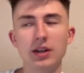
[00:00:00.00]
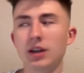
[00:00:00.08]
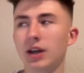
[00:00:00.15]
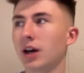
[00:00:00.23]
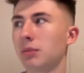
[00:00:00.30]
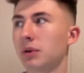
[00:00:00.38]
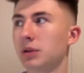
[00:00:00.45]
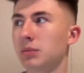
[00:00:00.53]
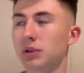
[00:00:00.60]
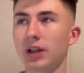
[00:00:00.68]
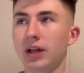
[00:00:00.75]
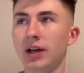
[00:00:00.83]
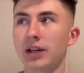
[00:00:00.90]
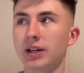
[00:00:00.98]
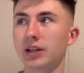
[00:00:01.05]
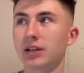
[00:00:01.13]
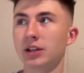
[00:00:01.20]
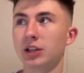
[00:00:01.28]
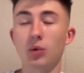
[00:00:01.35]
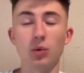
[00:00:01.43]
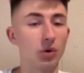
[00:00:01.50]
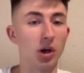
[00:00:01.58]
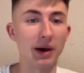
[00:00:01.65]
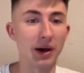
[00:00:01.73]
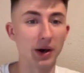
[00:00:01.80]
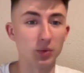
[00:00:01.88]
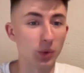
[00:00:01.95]
and be like, we'll come
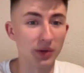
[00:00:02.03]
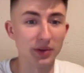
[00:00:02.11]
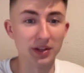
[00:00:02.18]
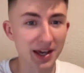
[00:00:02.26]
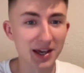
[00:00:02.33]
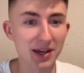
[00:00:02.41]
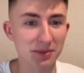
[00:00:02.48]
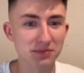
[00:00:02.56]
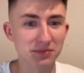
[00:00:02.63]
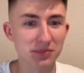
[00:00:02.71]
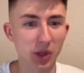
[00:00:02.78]
out and win the game.